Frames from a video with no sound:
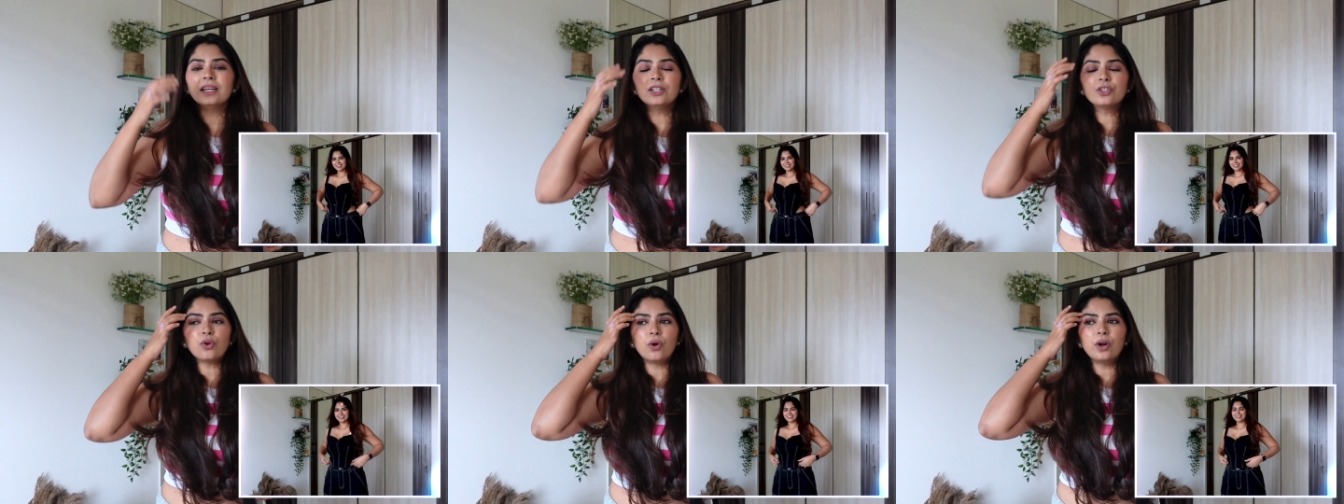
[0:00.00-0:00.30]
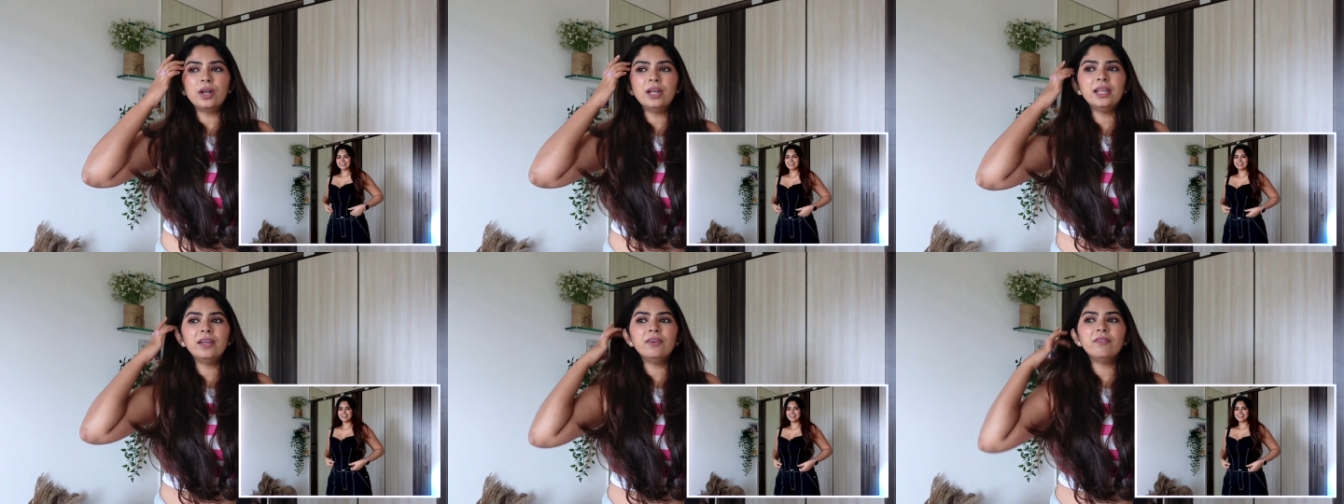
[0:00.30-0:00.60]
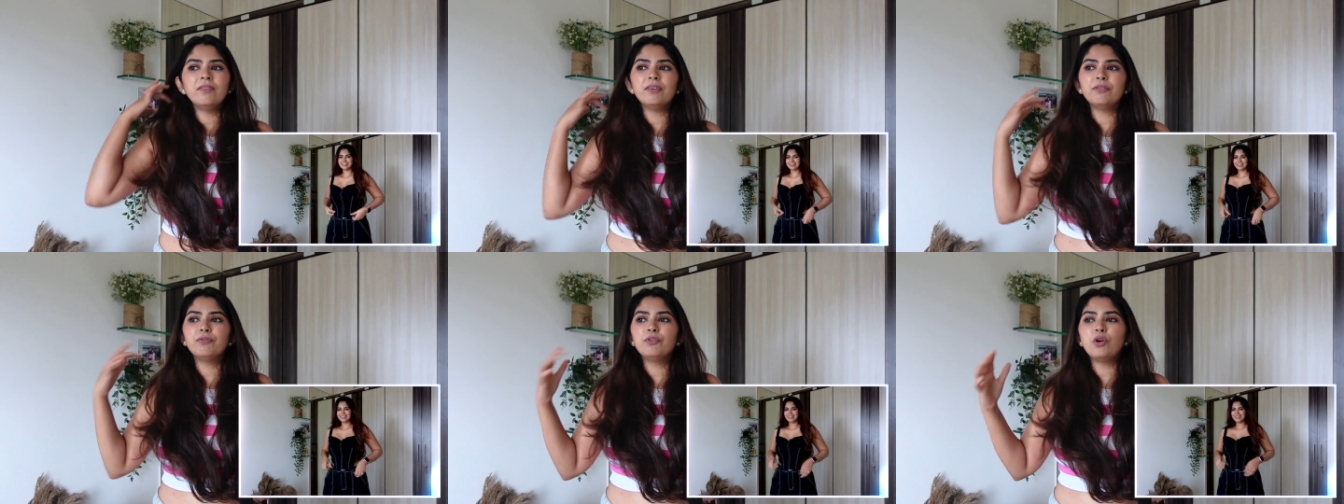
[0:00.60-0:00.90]
It's
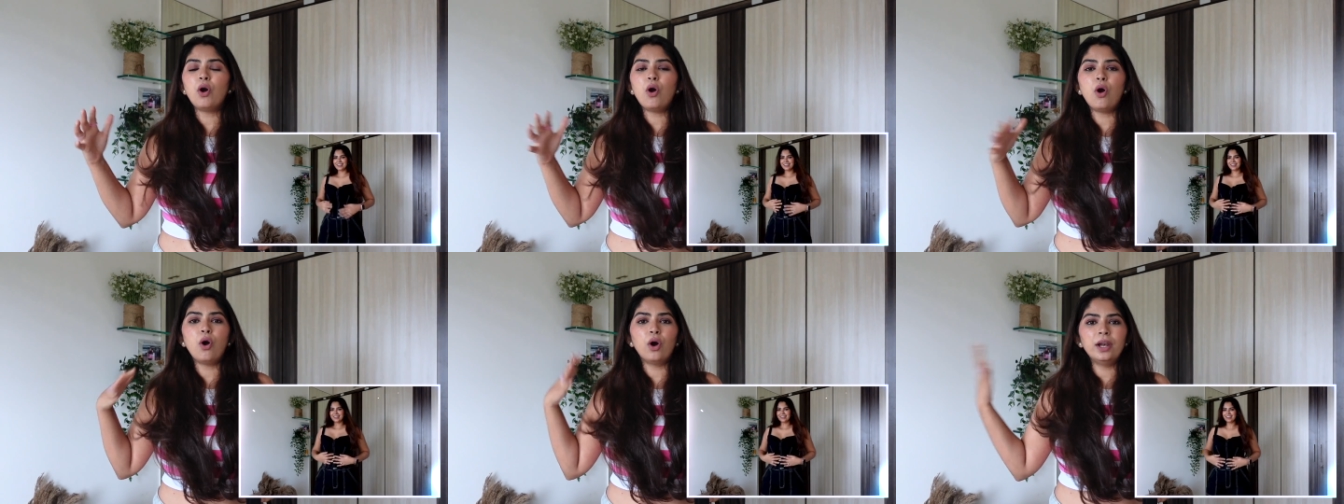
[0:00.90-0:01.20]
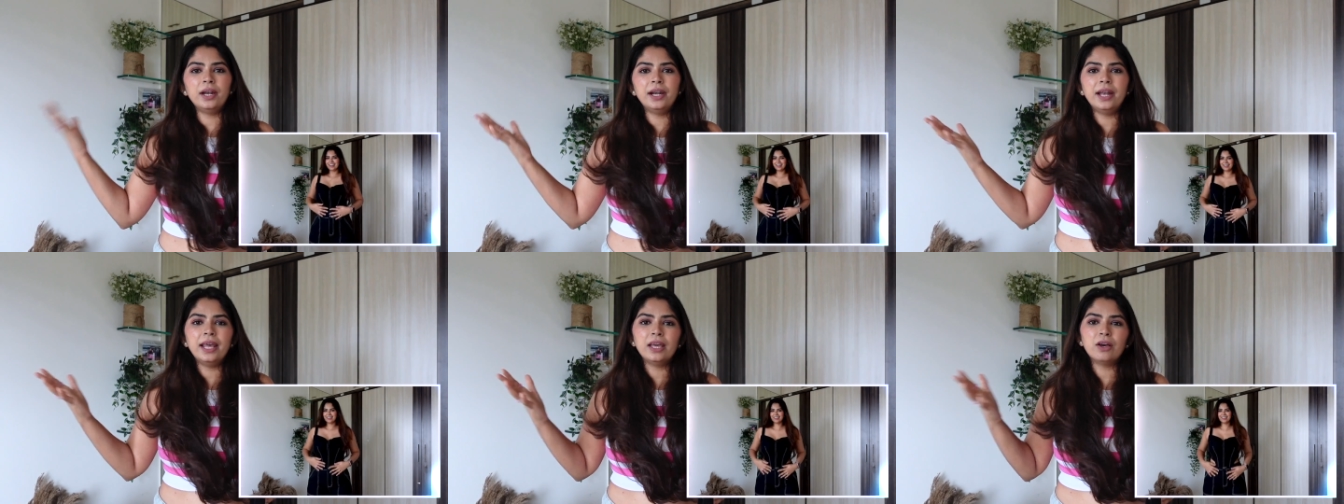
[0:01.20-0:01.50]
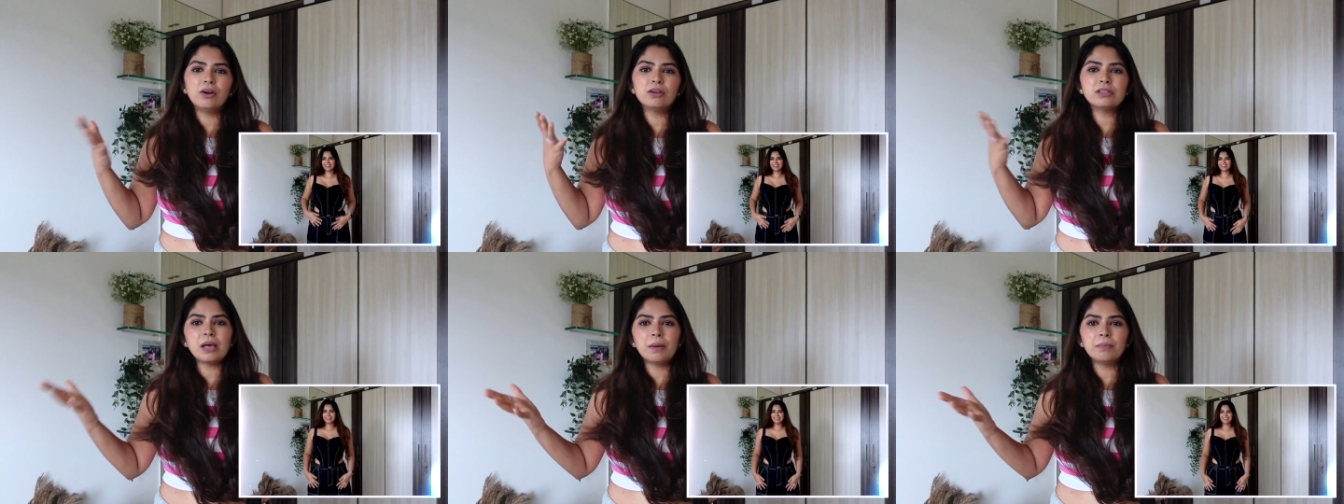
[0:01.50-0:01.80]
only if you're
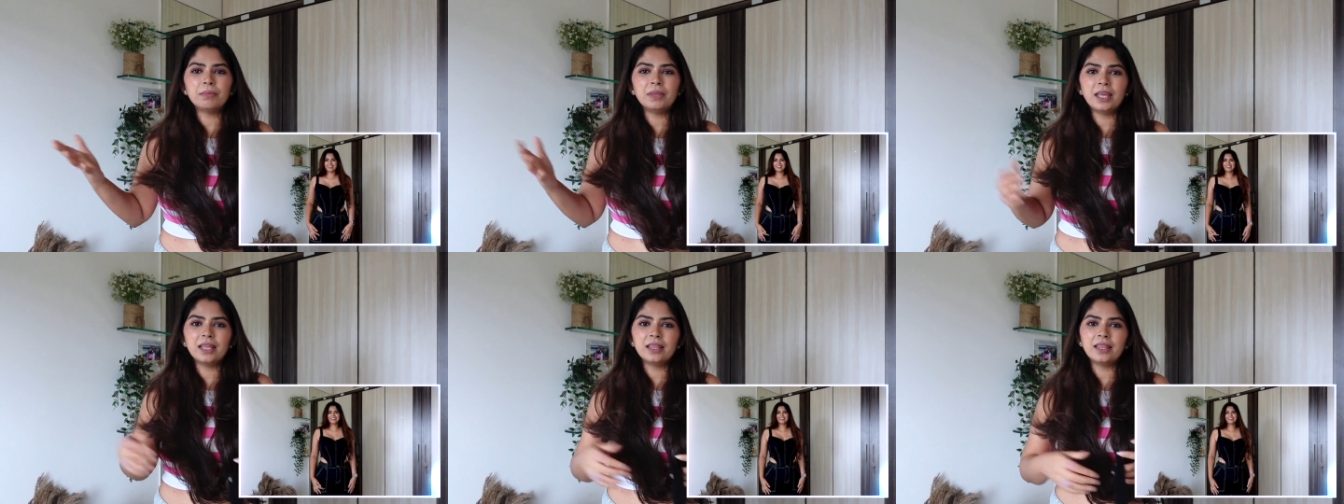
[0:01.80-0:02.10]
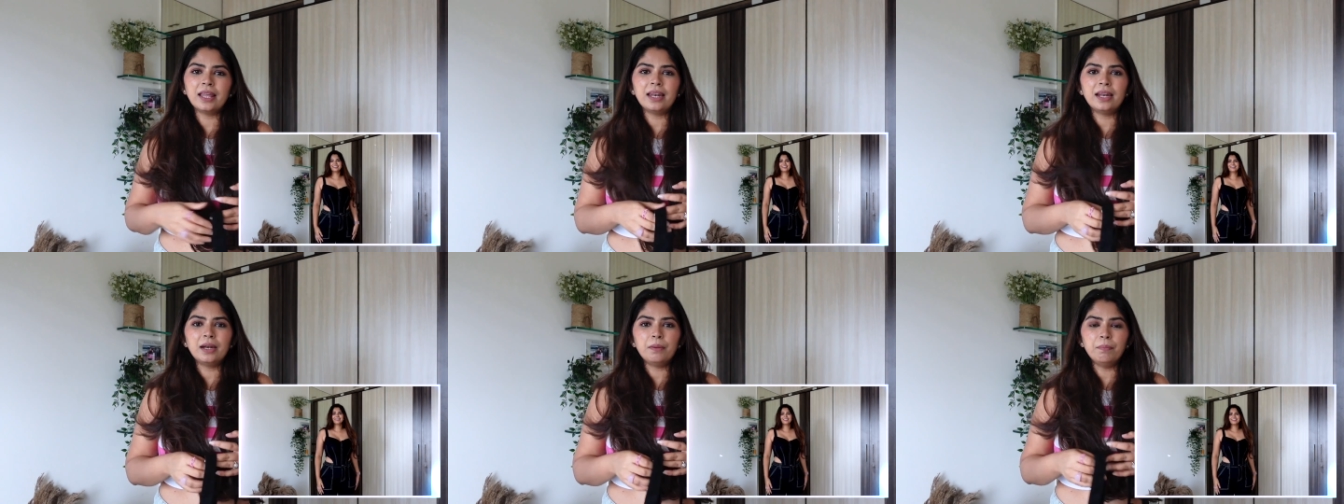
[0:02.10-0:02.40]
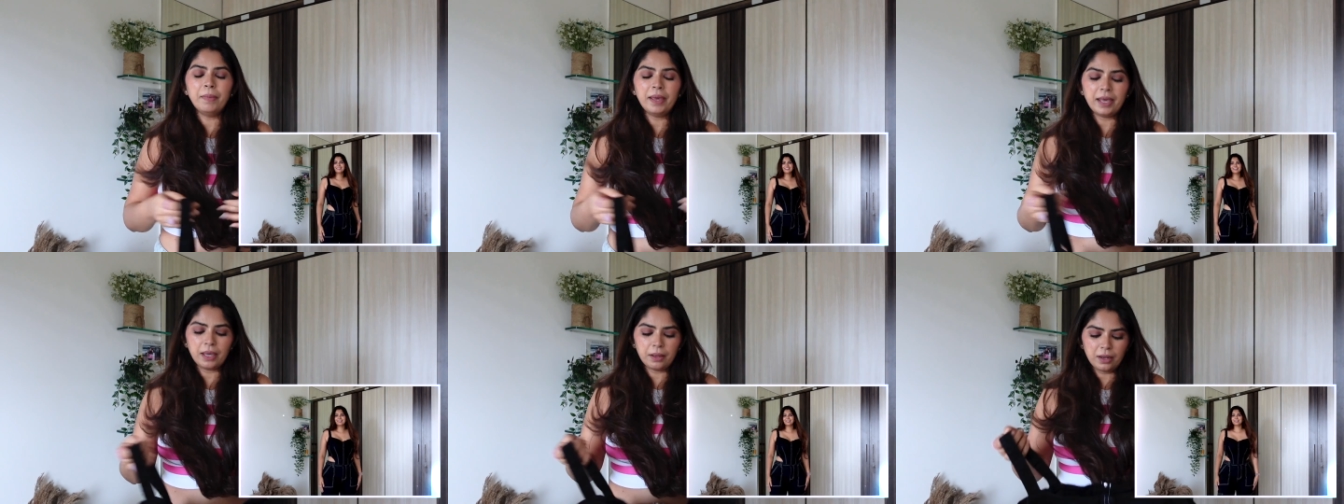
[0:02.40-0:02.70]
holidaying or something, then it